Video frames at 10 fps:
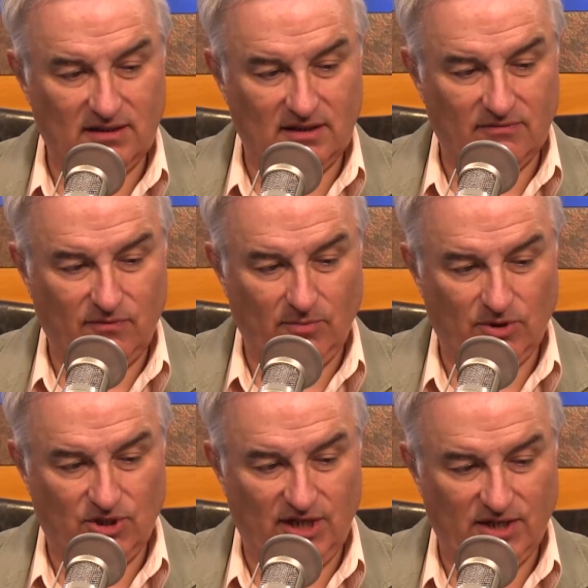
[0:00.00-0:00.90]
the former
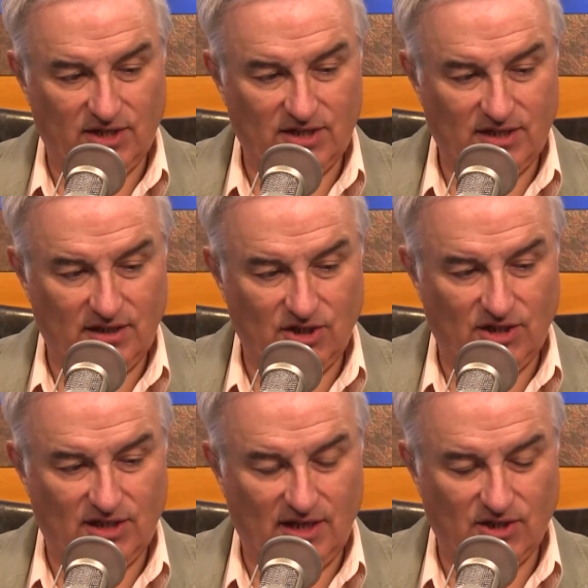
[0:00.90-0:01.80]

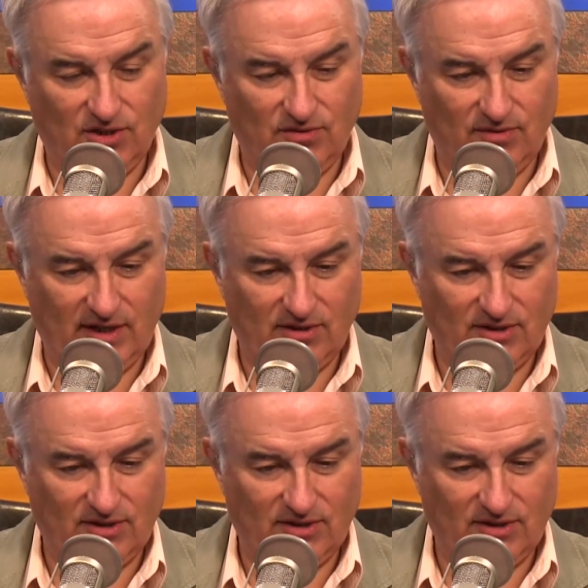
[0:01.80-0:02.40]
GCHQ director,